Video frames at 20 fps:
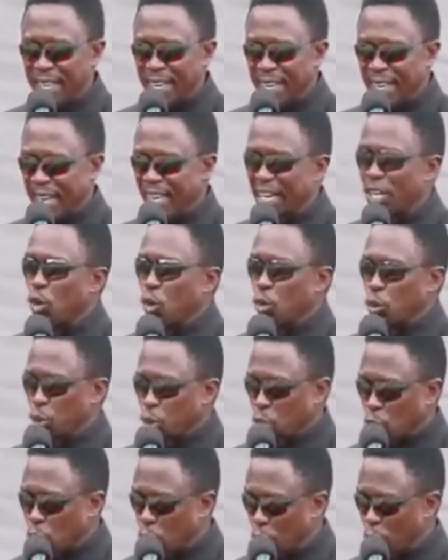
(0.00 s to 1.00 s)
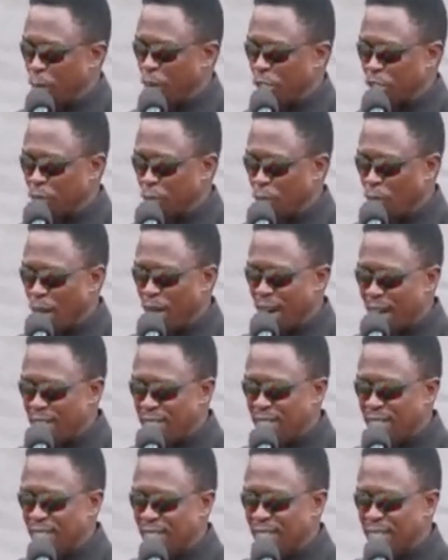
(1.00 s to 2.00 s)
Na nikushukuru Mheshimiwa
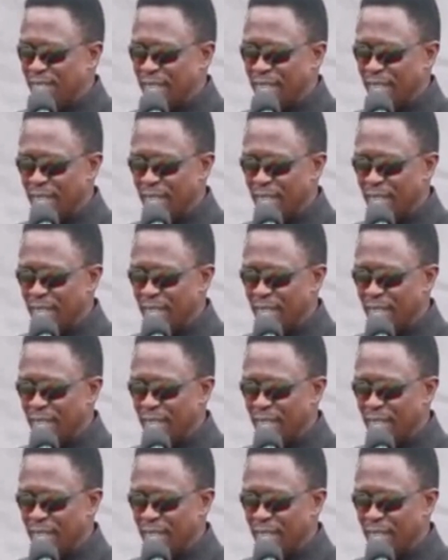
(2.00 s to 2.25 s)
Rais.